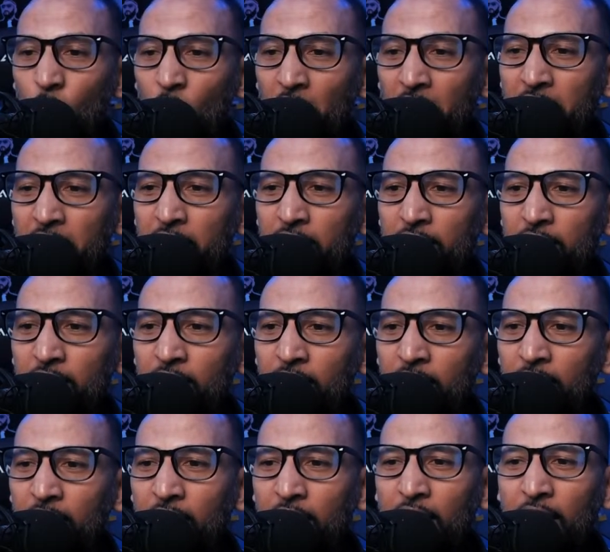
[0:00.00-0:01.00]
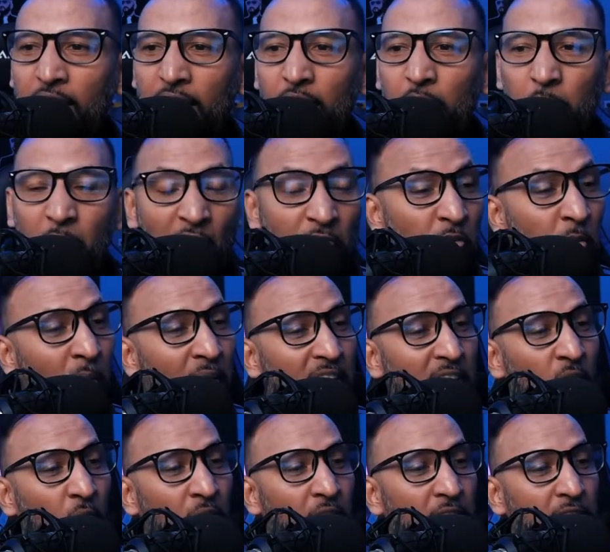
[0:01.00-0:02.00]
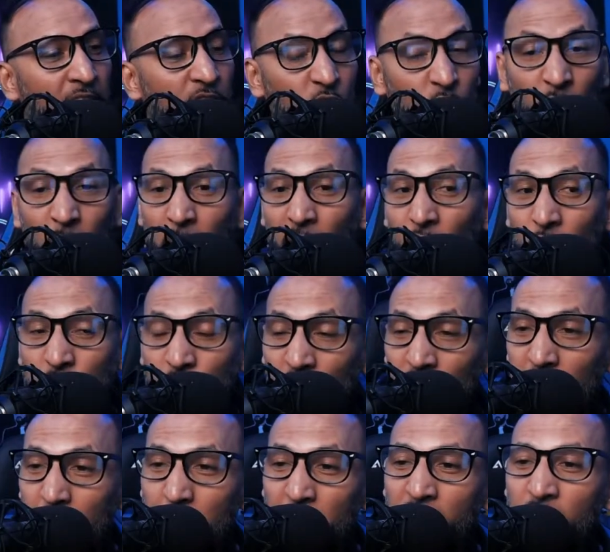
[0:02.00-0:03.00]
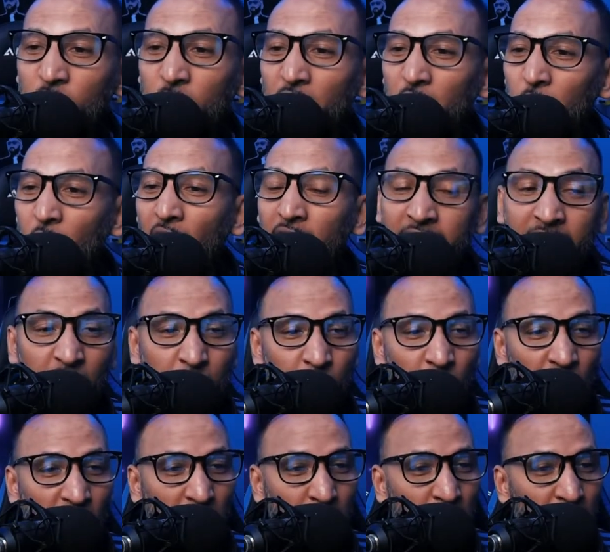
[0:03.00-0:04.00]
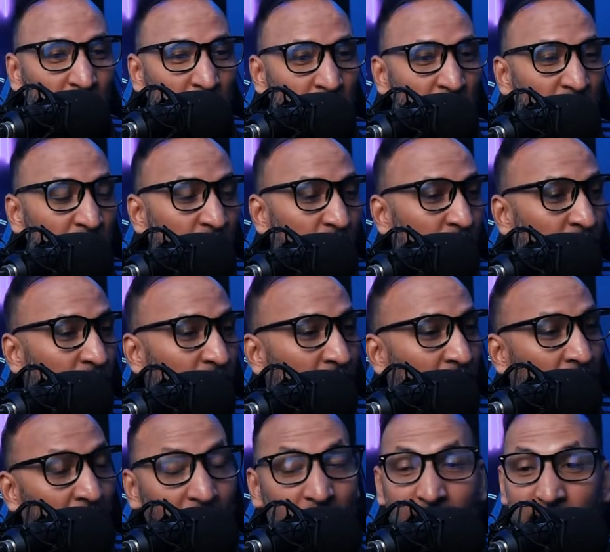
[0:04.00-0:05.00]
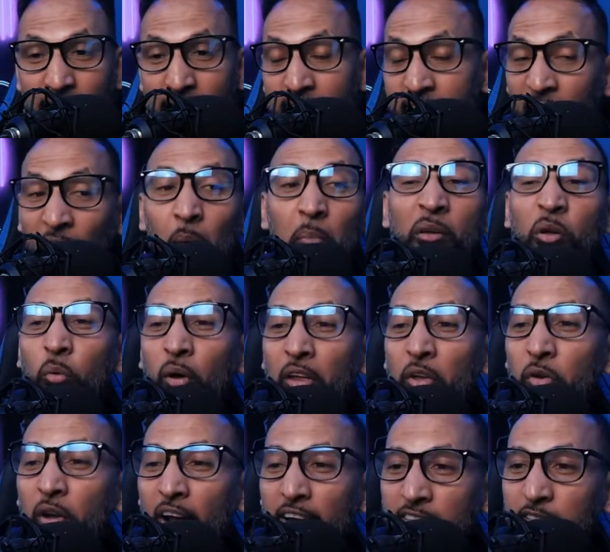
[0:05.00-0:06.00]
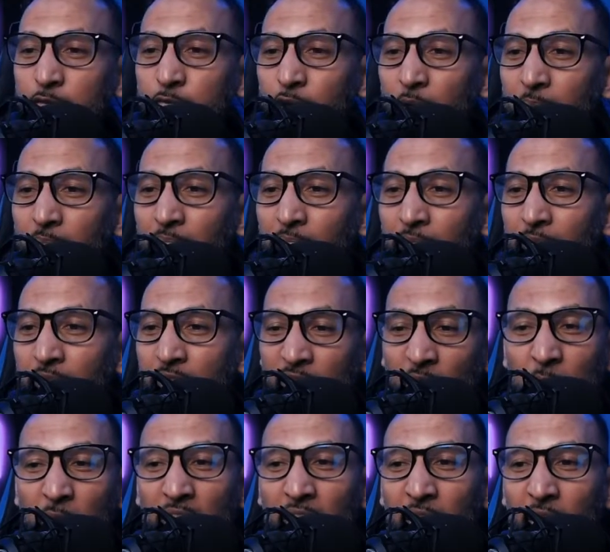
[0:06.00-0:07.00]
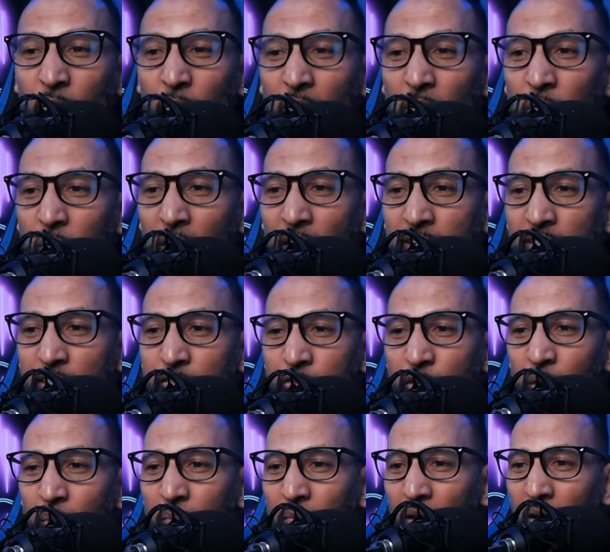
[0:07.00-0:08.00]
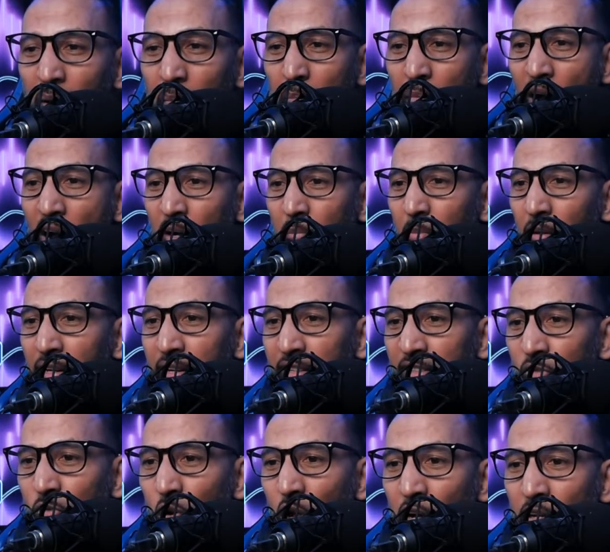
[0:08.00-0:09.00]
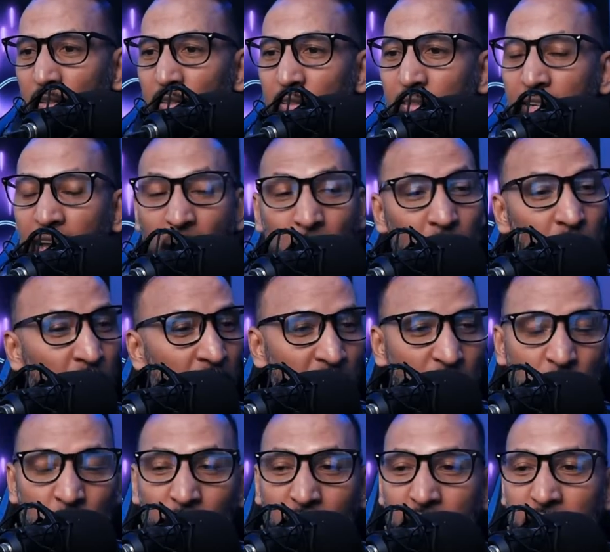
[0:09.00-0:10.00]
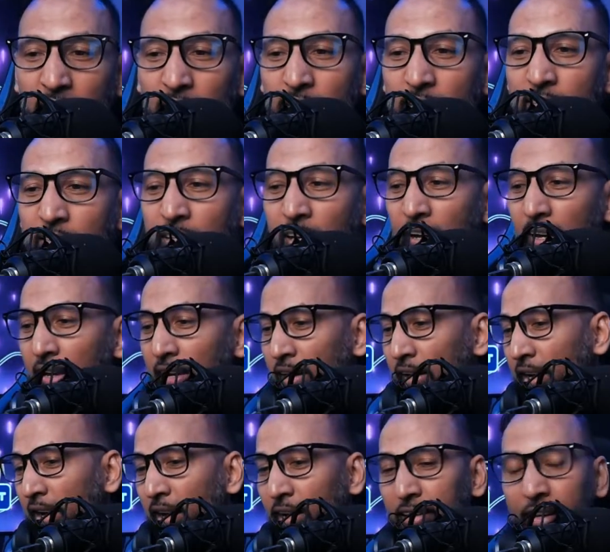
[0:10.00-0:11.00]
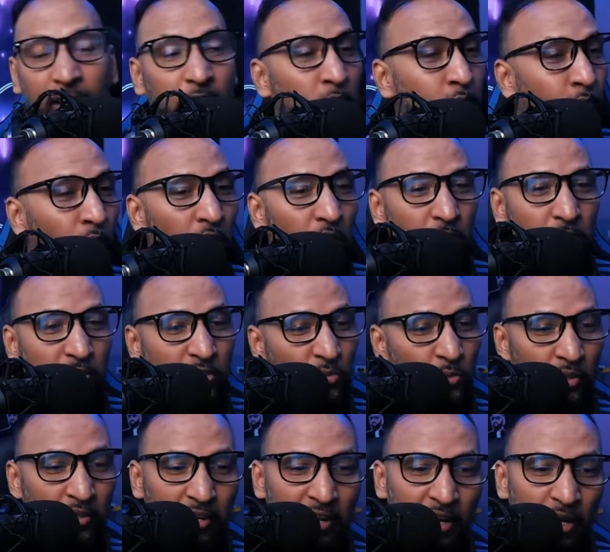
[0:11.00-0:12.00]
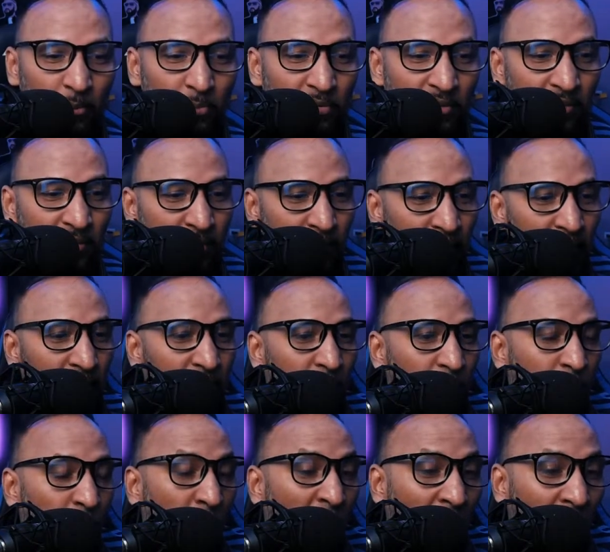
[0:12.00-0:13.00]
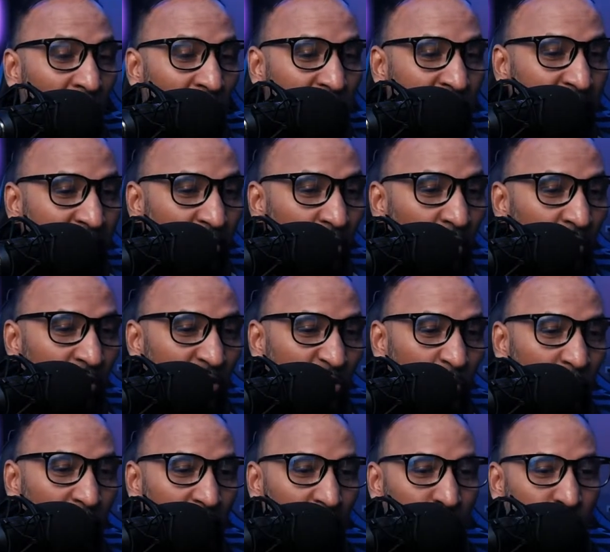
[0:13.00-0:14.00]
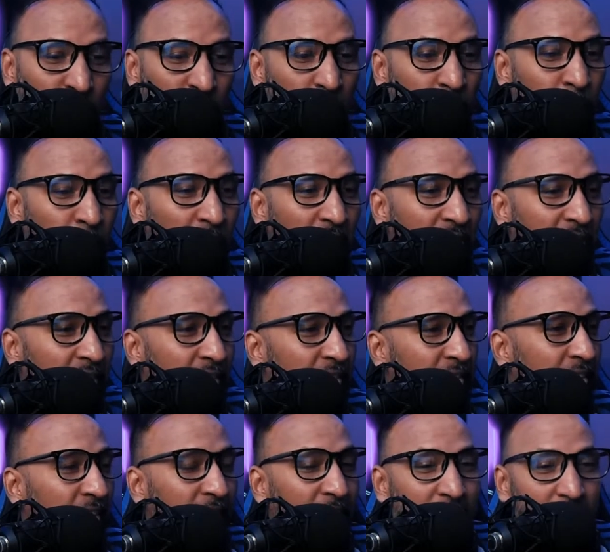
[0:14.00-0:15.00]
1-0. Everybody out there on the stream, also let me know you're right, Get More. Let me know. Tell me where you guys are from. Tell me where you guys are from. Mark, Blaze, Rods, Cameron, everybody else. Get involved. This really helps. For people on TikTok as well, feel free to